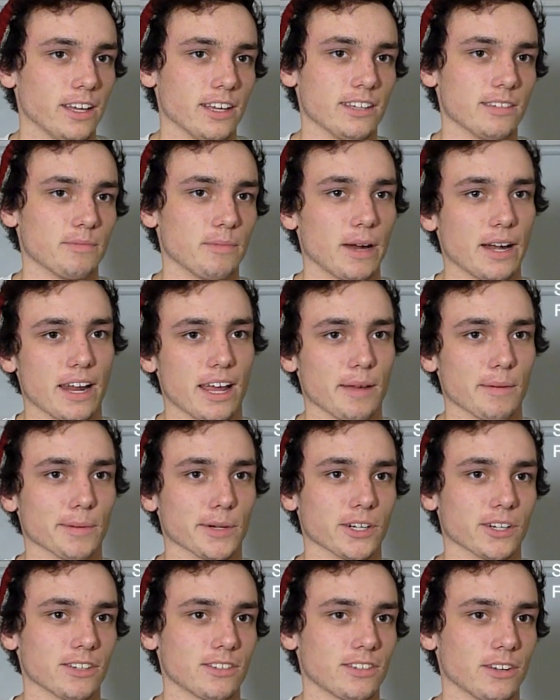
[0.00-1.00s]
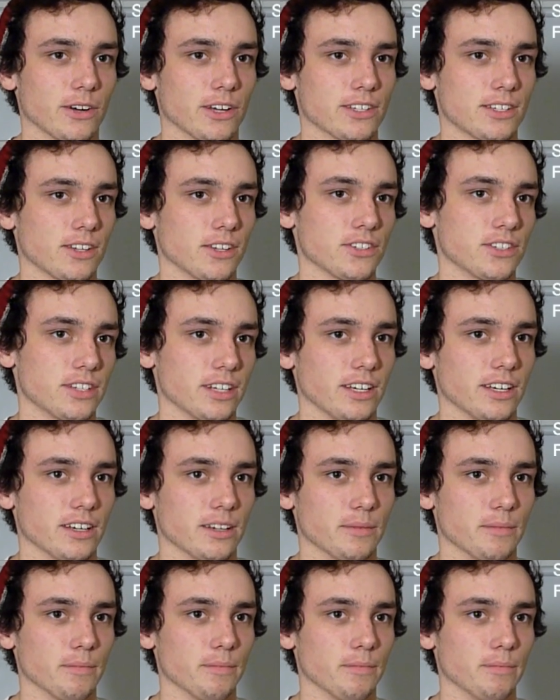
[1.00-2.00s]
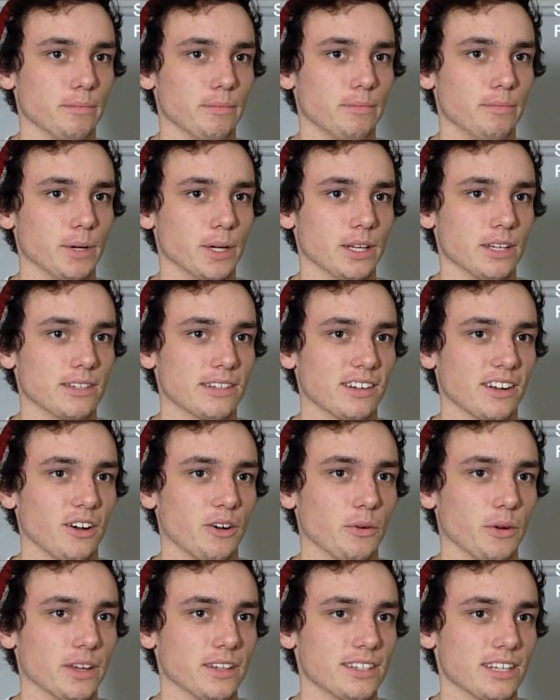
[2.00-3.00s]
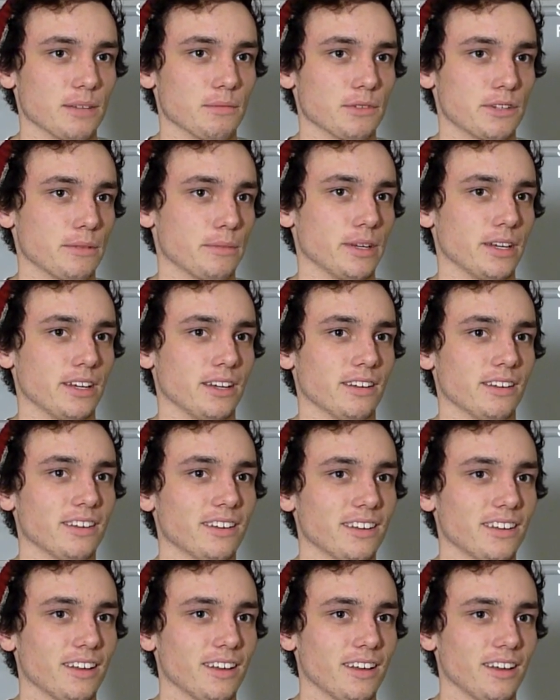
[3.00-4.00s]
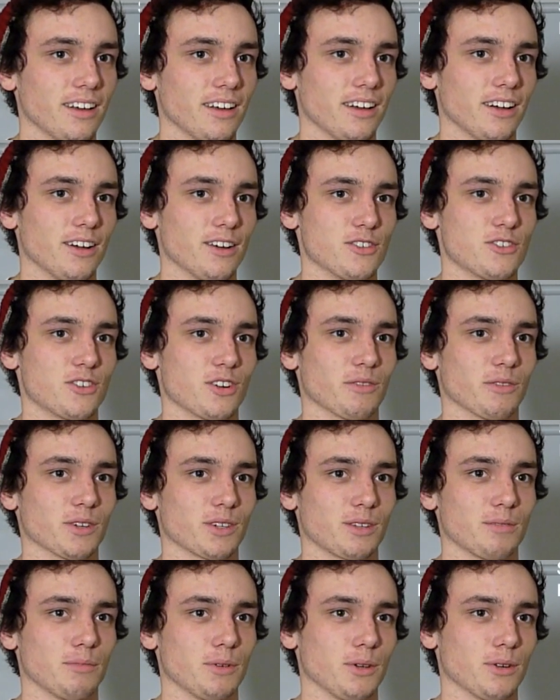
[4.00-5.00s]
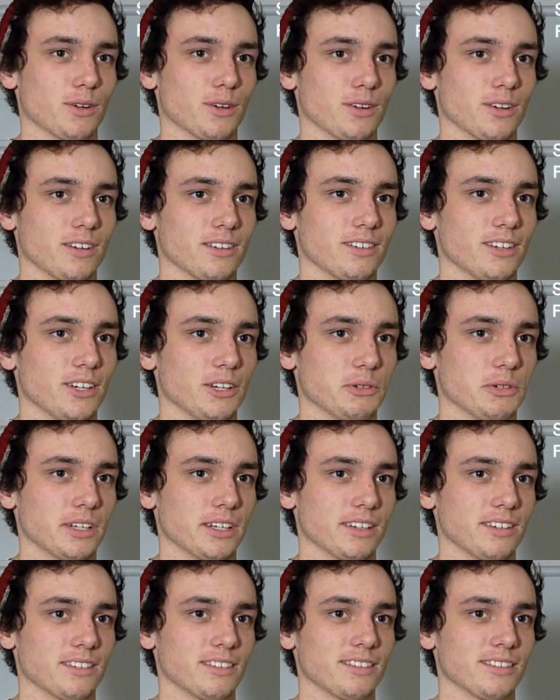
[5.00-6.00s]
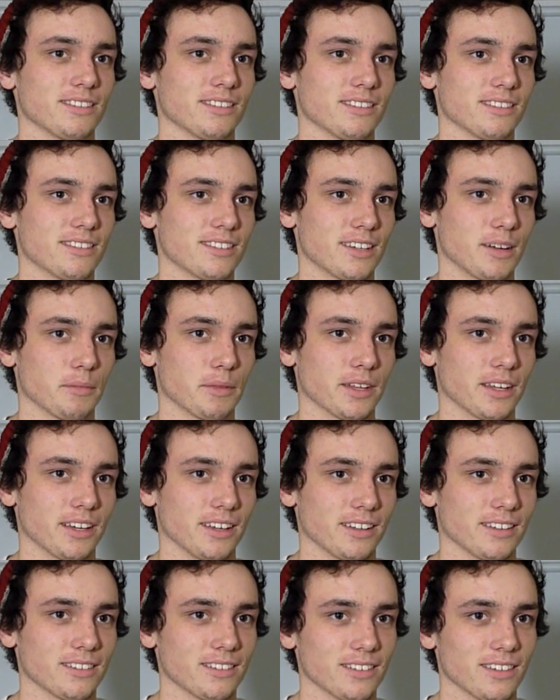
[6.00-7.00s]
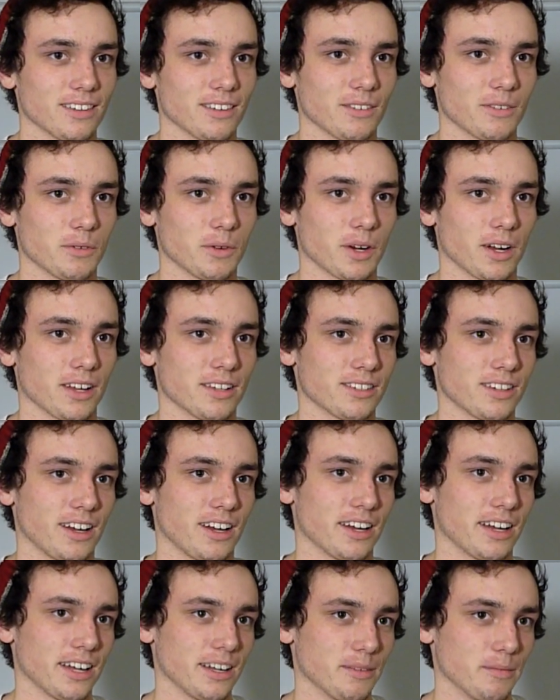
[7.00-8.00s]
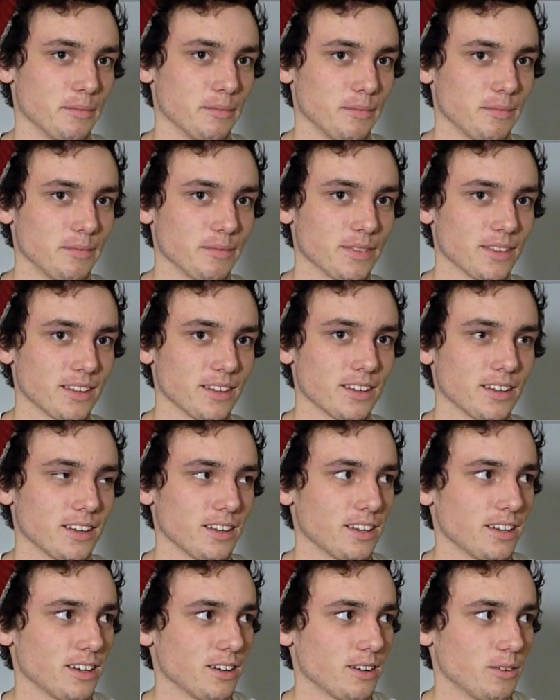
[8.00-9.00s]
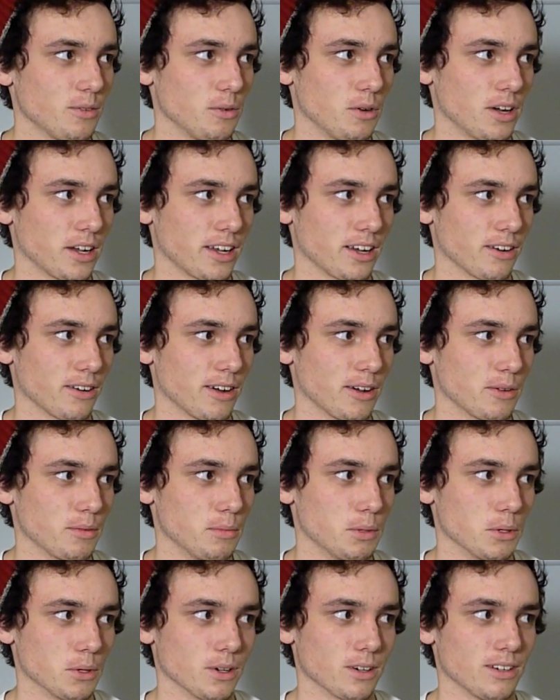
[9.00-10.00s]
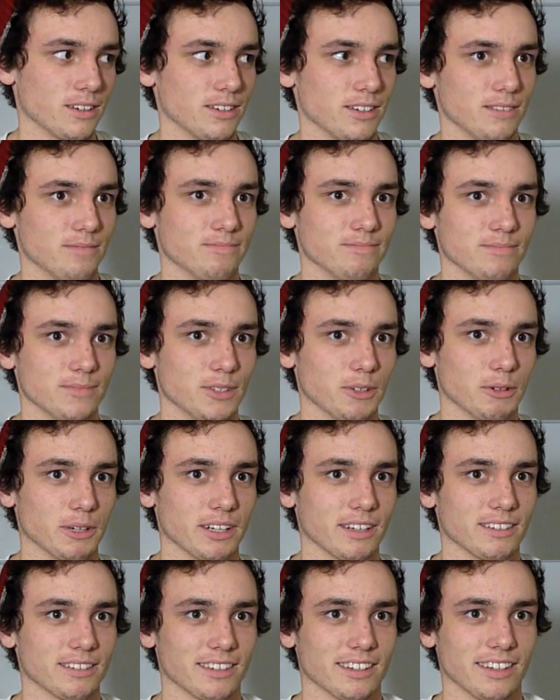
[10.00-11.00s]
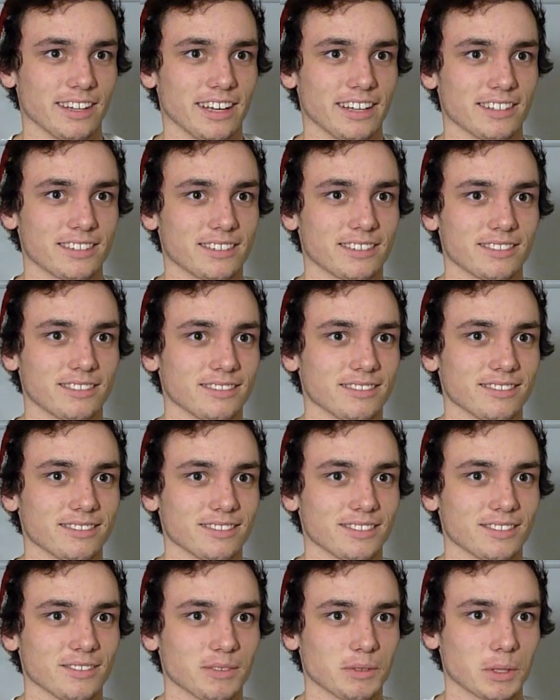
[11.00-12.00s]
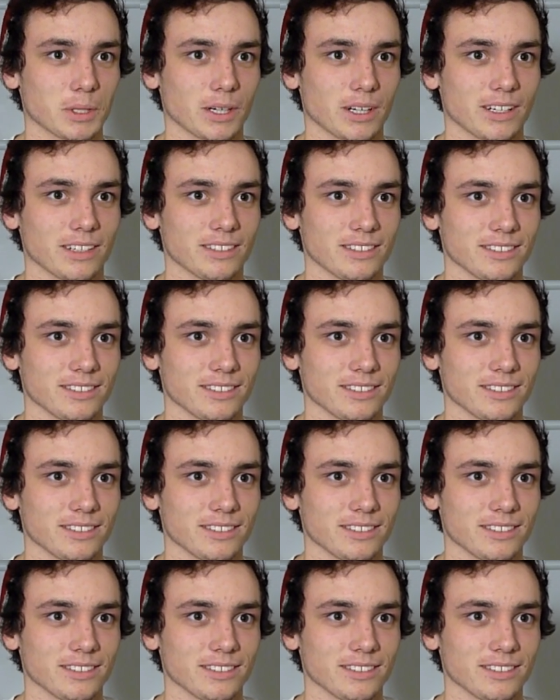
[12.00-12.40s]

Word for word: He's my neighbor, so I still see him, but he always seems to be hunched over his computer doing something, whereas I am walking around bored doing less work.